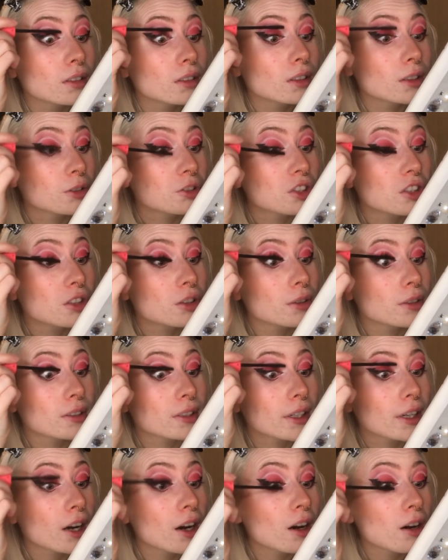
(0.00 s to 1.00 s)
So she's always
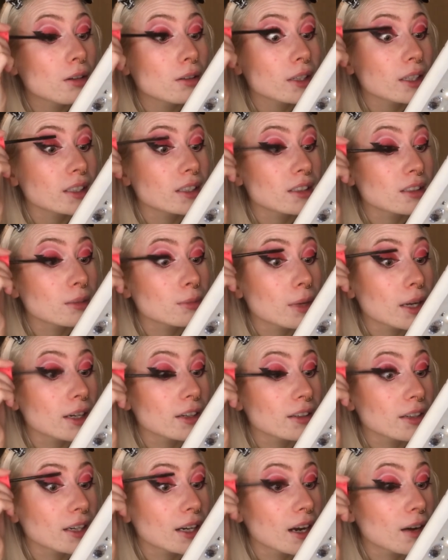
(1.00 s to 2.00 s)
like, oh, like it doesn't
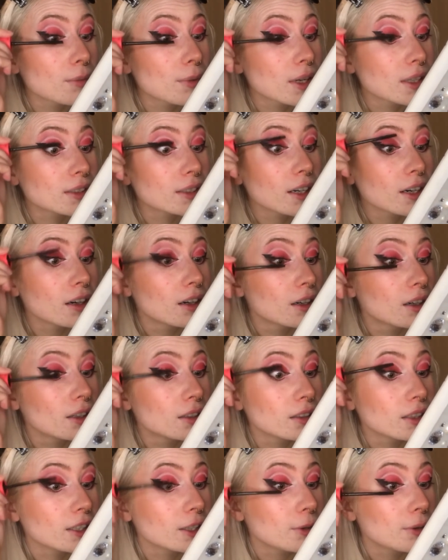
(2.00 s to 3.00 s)
matter that I have
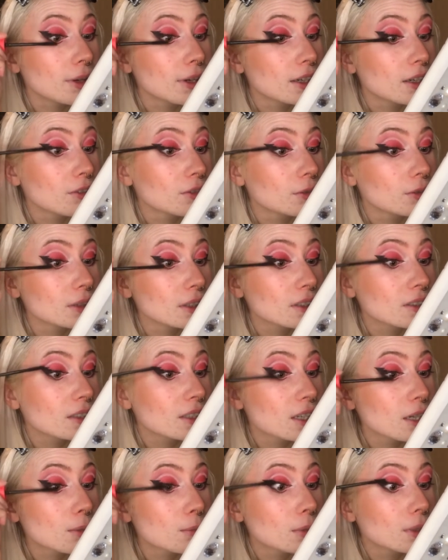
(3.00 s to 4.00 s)
mascara. Like you can't even really
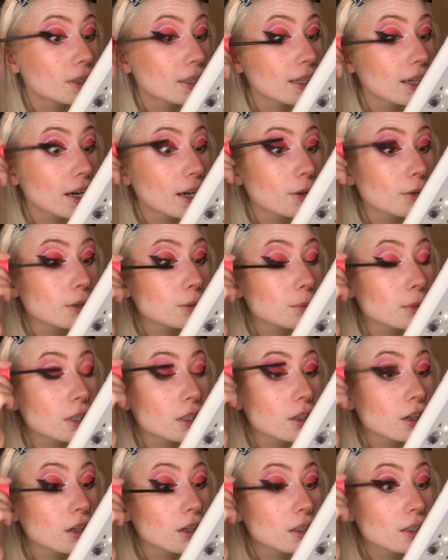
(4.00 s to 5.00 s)
see it, but like I always put
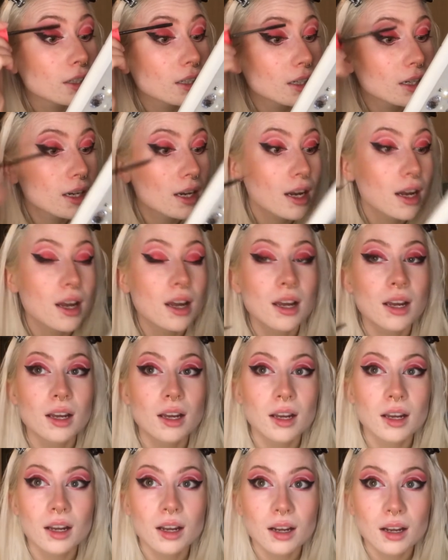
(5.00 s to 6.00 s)
it on.
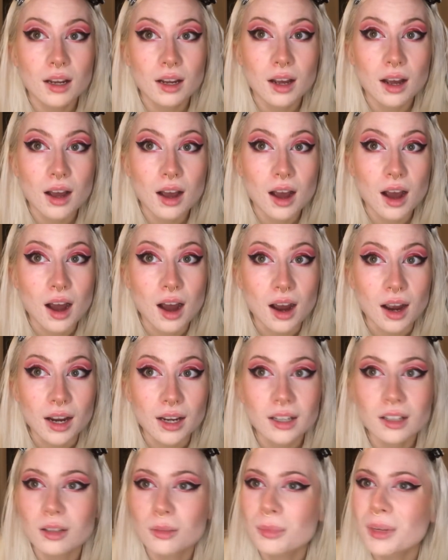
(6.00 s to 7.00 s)

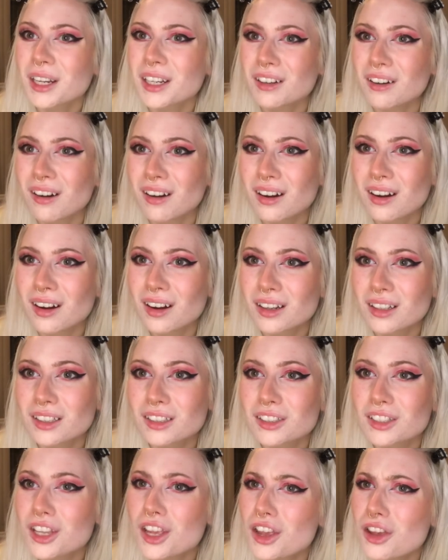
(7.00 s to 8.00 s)
Oh my
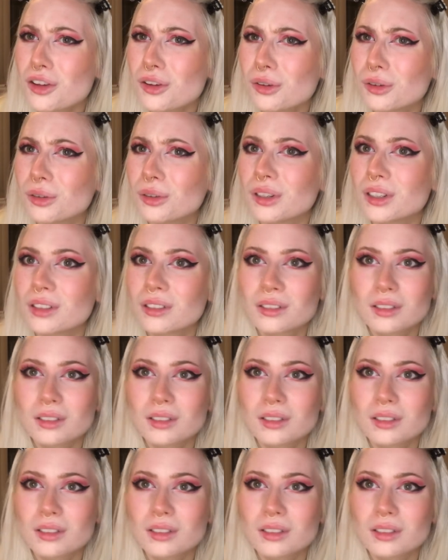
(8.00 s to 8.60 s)
god, dude.